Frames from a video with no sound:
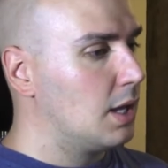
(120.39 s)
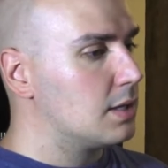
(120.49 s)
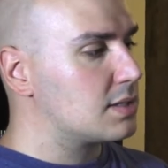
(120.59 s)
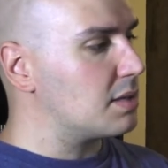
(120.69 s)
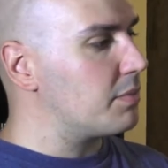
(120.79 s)

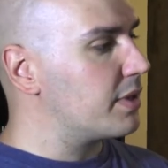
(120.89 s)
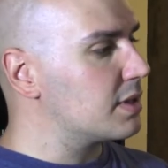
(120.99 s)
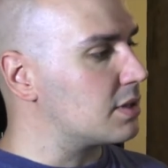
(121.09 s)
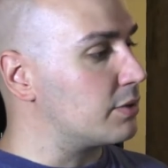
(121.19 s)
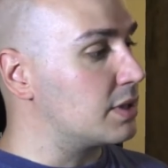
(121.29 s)
Some
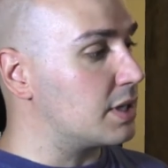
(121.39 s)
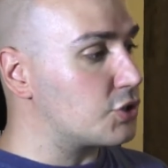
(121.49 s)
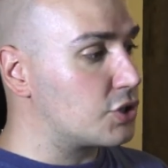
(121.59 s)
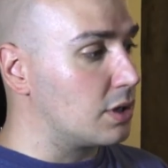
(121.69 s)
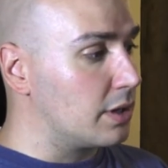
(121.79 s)
things are
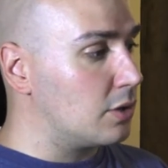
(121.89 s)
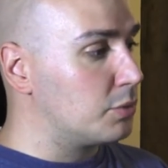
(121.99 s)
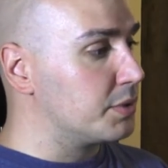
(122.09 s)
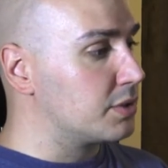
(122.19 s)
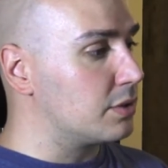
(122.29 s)
intentionally
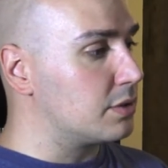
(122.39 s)
open to